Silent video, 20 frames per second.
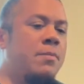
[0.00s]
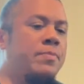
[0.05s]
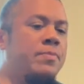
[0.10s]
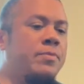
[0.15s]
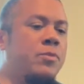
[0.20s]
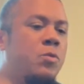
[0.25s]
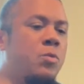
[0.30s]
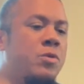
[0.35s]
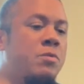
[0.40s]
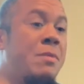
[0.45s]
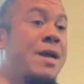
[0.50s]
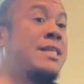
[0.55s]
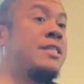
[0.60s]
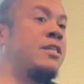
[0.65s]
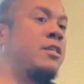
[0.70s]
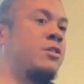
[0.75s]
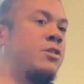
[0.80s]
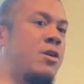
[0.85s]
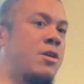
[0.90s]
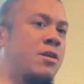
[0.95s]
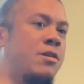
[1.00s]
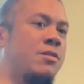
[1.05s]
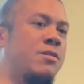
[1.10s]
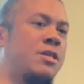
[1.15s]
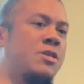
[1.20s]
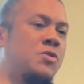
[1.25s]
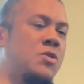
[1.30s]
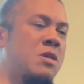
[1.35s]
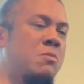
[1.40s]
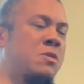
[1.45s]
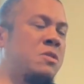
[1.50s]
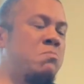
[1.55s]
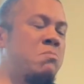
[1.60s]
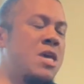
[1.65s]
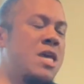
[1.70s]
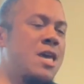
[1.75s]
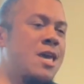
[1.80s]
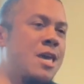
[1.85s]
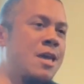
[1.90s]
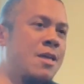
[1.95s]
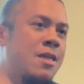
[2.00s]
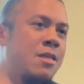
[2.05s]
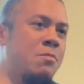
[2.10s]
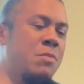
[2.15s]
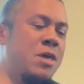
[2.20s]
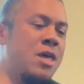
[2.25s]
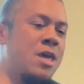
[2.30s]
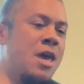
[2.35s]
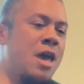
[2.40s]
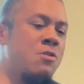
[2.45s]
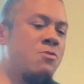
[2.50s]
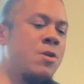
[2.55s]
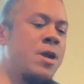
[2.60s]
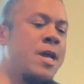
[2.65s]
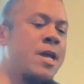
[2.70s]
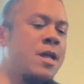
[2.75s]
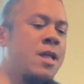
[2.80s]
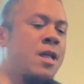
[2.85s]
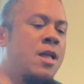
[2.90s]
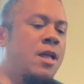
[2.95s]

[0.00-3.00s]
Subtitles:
with my teacher. His name is Mickey Henry,